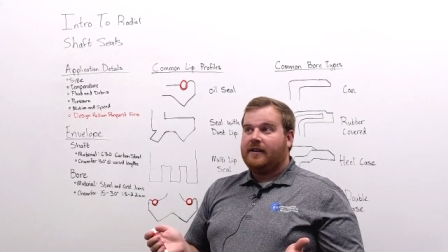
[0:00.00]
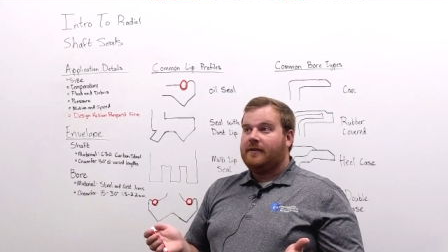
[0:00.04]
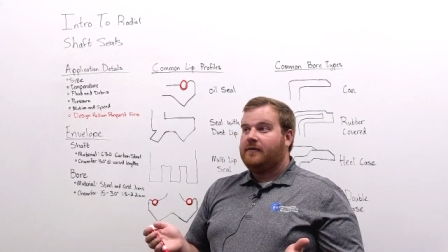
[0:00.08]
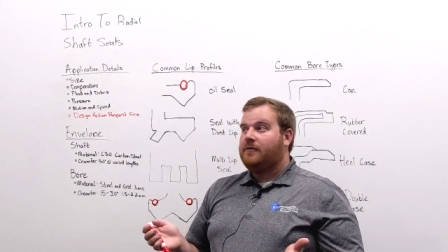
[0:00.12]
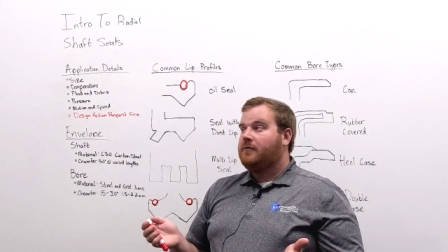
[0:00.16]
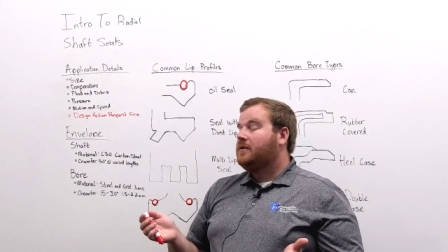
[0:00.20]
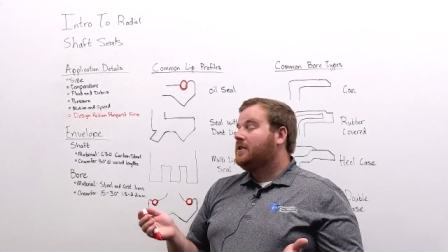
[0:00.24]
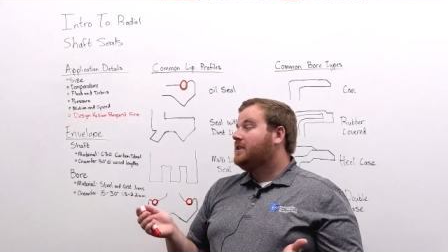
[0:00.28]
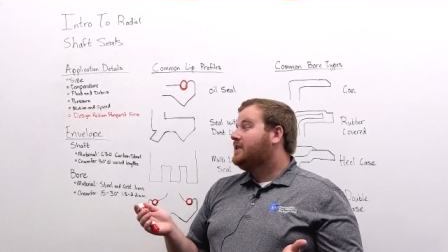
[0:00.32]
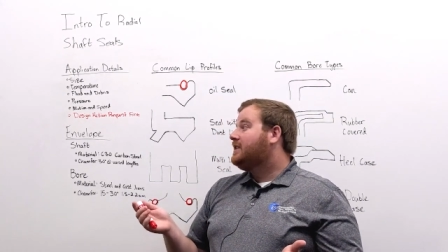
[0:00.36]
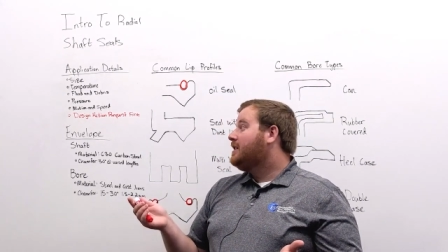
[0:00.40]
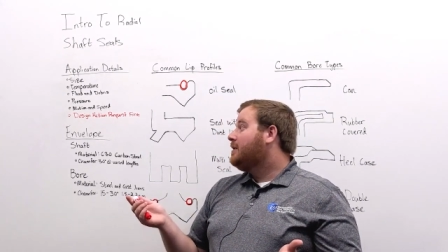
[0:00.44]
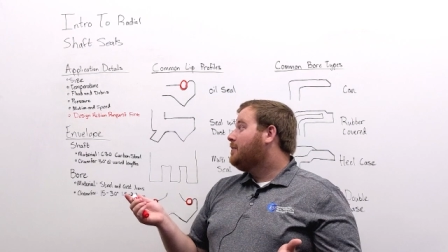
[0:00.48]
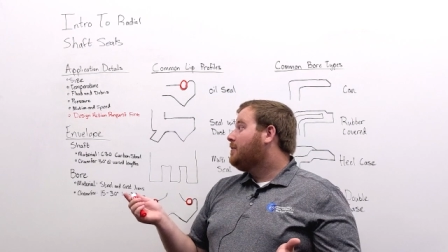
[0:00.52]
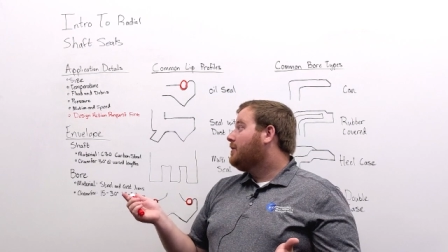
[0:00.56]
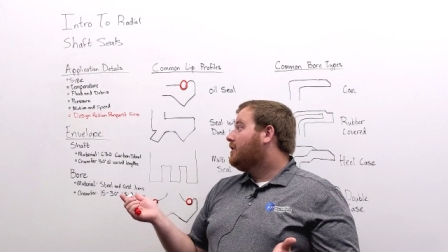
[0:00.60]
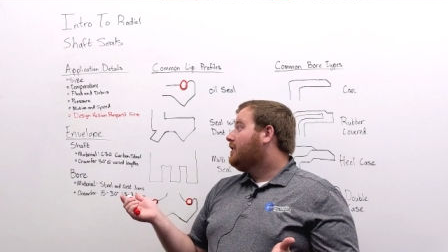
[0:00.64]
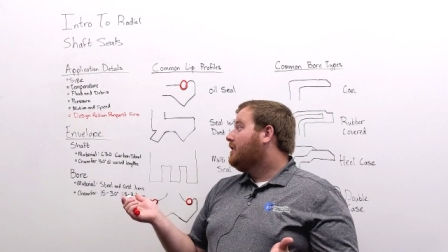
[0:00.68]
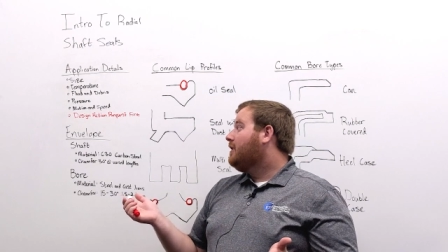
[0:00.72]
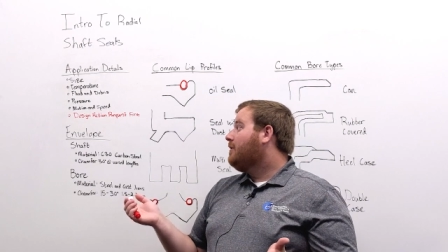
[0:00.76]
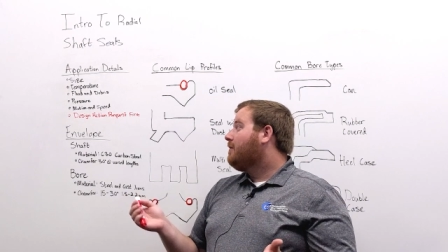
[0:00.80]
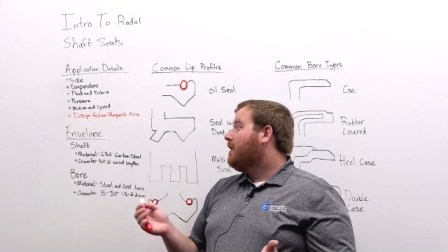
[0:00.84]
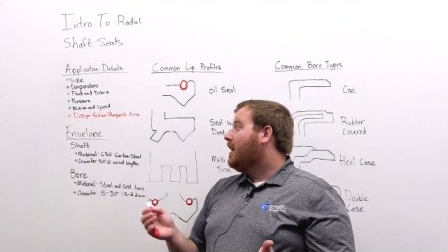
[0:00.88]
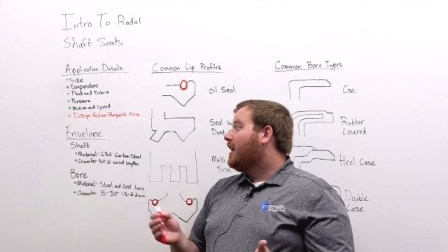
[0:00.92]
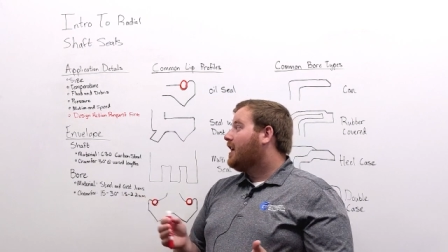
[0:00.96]
We
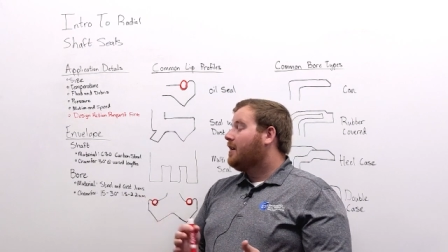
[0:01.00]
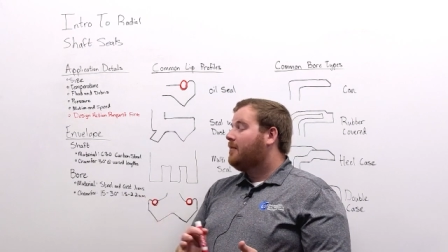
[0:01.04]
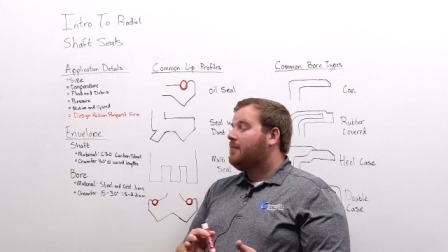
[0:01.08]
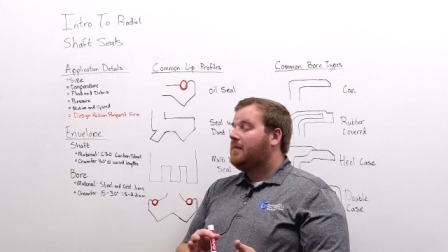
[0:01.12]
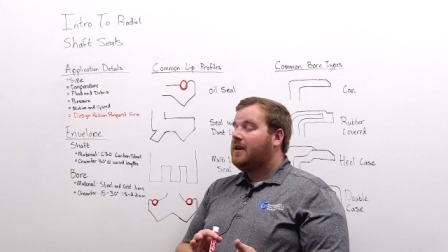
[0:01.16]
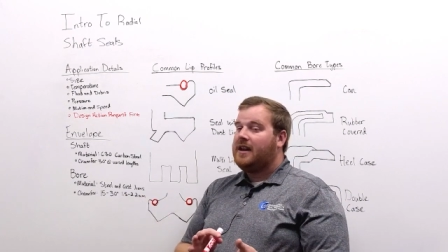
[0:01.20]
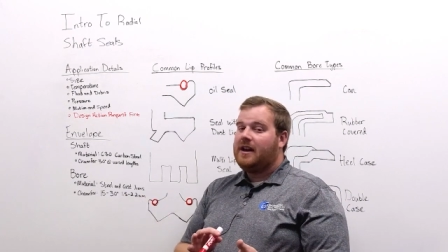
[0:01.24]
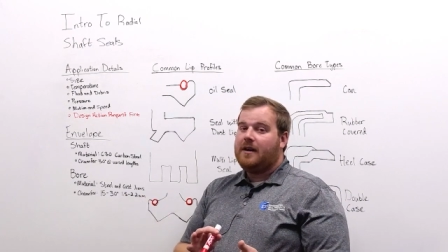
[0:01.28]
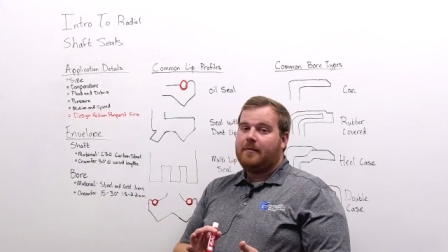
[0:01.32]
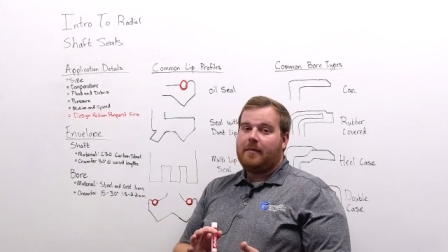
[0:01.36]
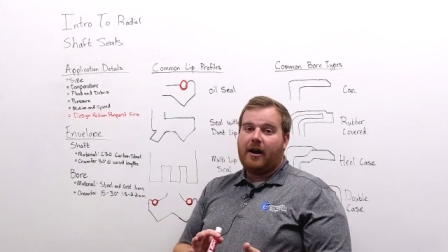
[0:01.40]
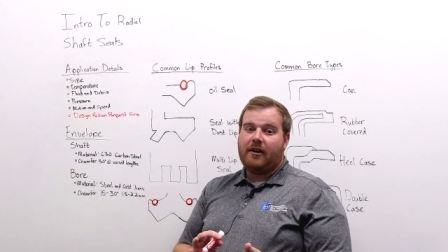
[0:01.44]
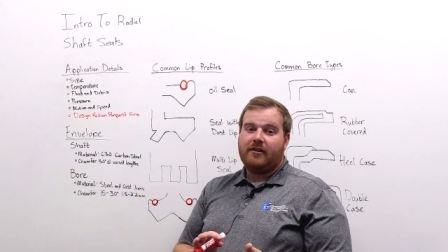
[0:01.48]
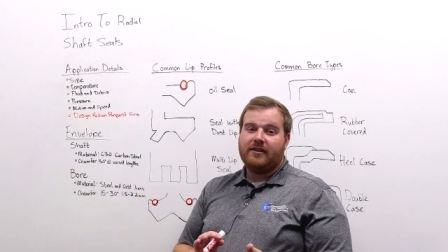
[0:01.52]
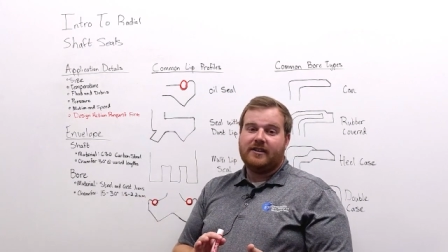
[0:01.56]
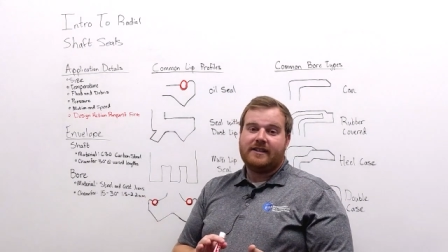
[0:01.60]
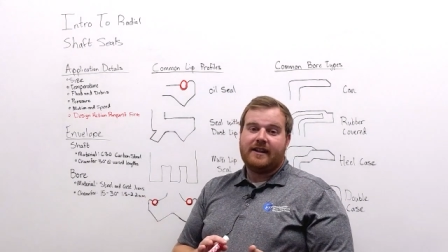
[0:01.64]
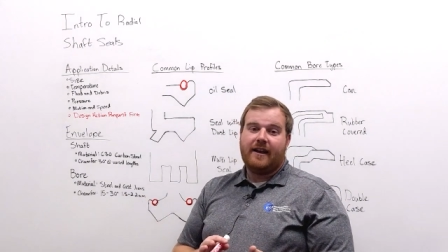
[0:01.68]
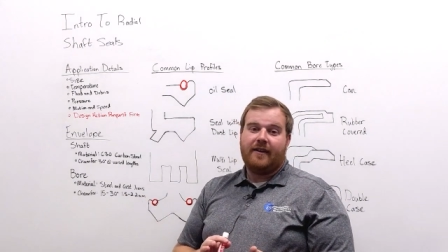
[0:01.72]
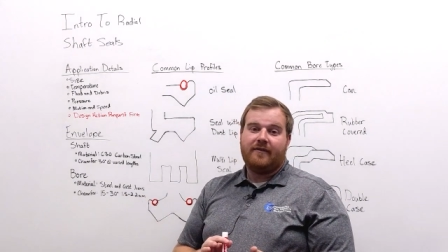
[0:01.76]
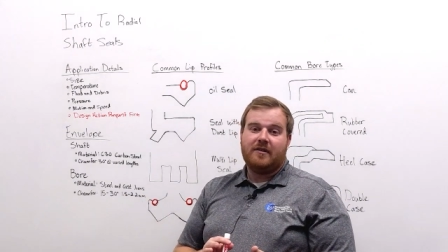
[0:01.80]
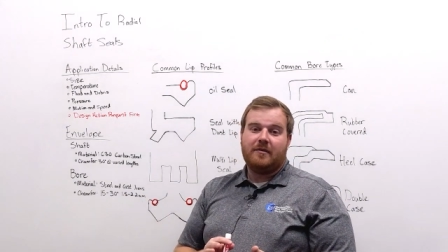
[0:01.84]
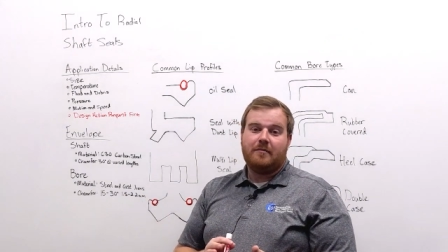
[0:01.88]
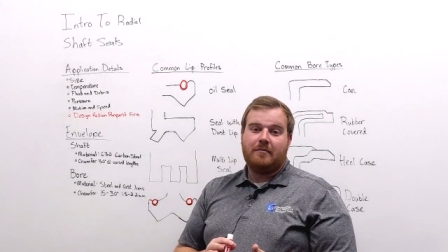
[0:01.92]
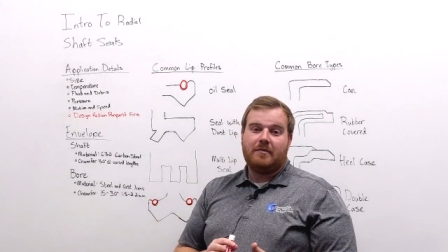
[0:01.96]
typically recommend about
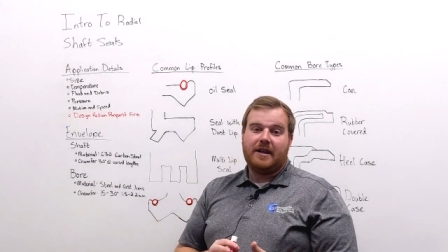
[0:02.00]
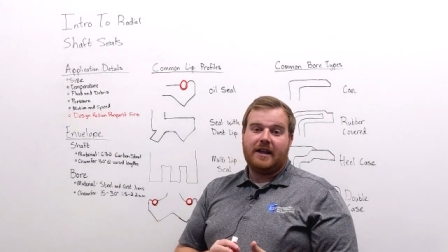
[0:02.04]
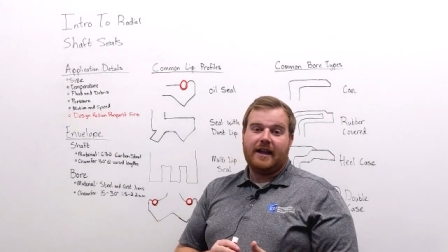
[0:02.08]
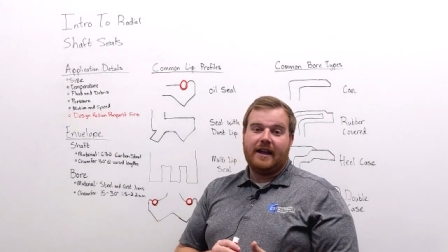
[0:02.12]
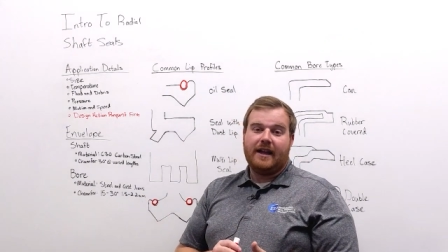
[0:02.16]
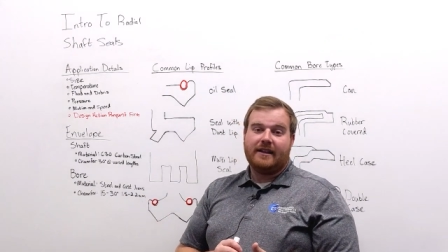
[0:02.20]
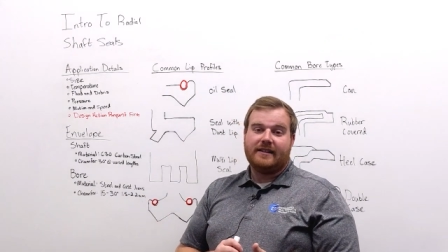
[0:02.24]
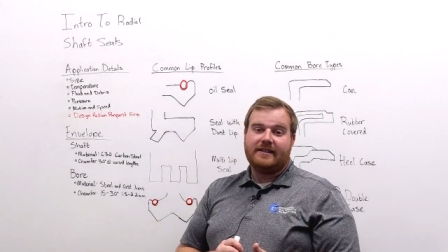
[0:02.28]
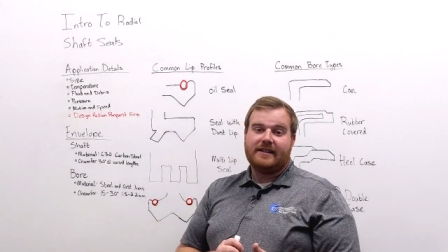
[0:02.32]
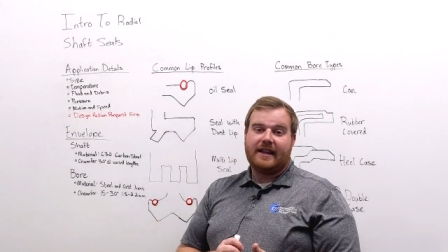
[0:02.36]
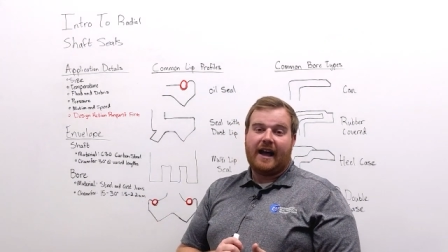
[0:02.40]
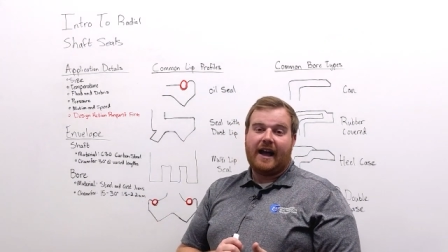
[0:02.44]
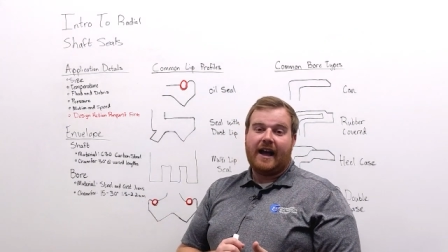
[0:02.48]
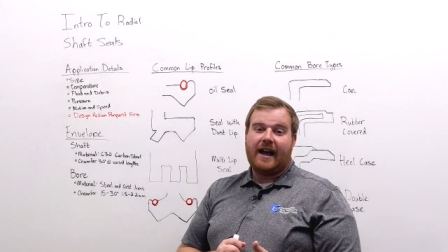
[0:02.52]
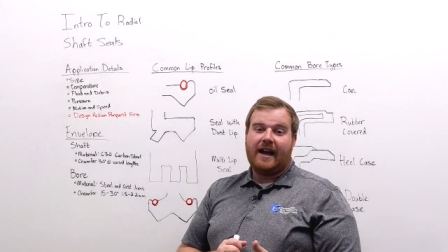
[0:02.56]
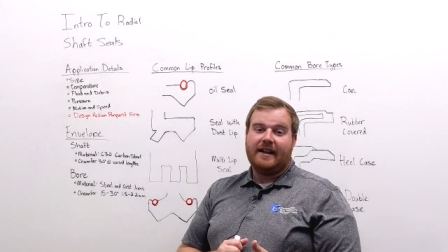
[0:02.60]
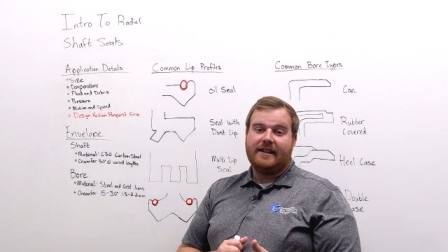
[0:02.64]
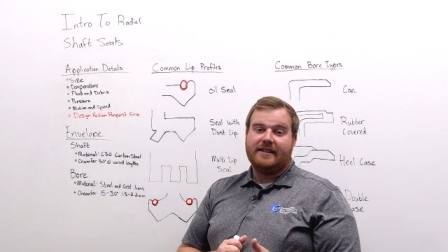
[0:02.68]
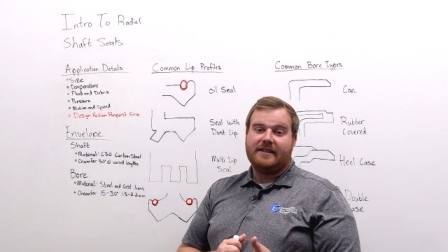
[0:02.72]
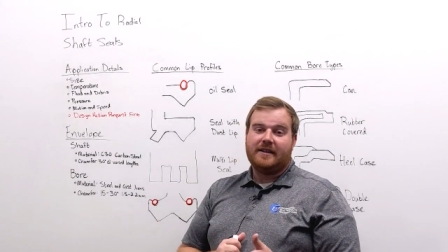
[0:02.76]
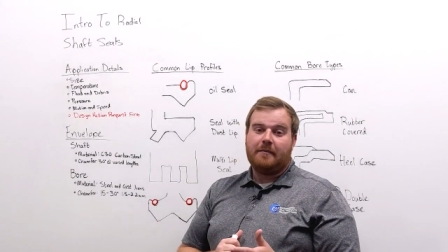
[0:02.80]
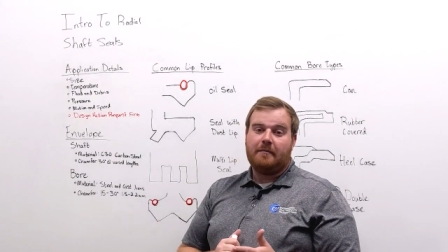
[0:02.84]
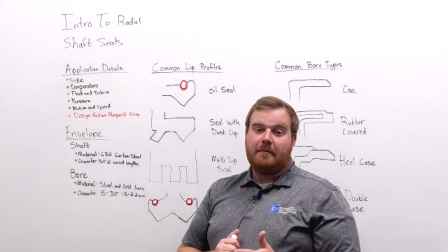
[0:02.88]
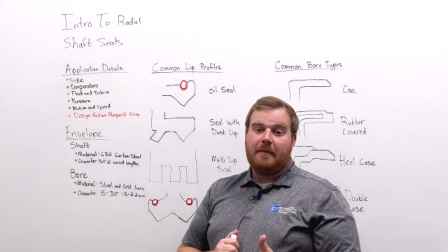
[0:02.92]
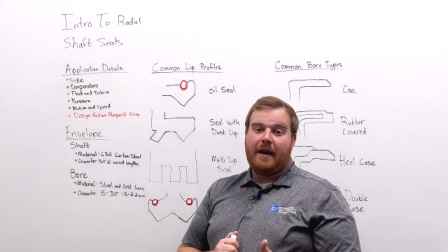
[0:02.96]
7 psi
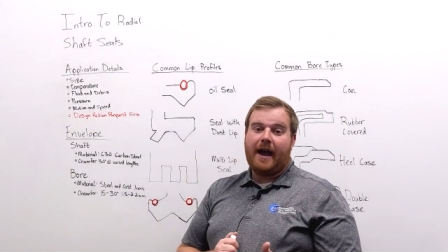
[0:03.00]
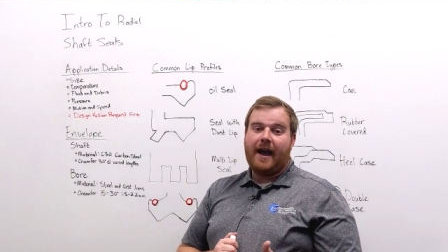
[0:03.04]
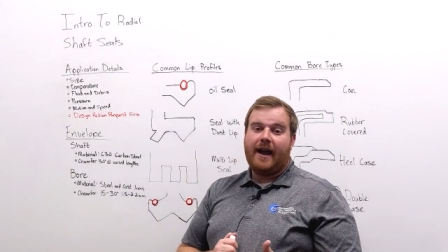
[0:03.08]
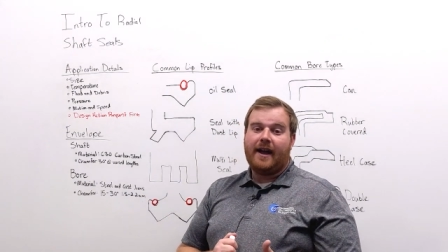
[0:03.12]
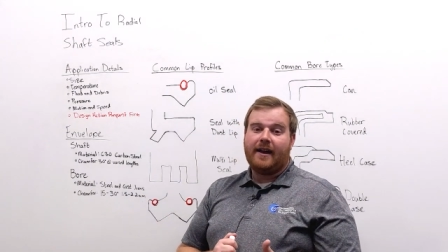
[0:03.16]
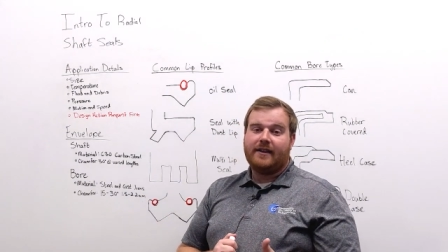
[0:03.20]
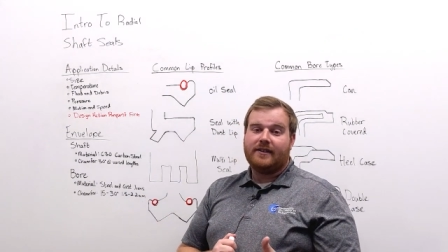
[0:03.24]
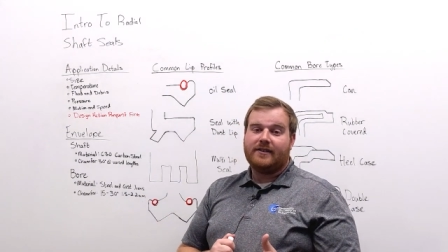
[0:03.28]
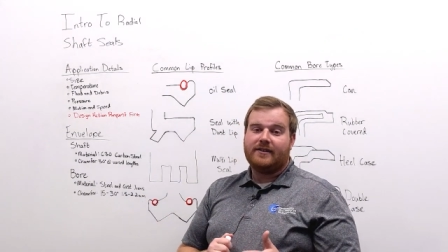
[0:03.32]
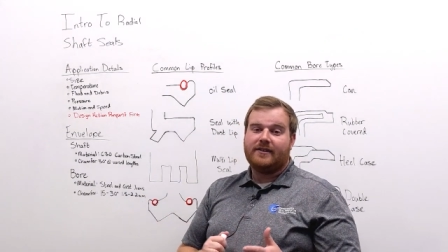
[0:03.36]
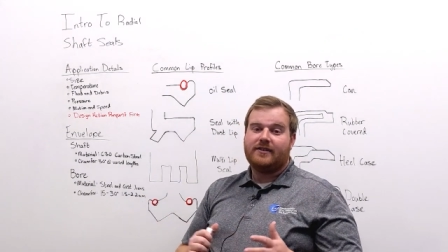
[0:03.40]
as a max,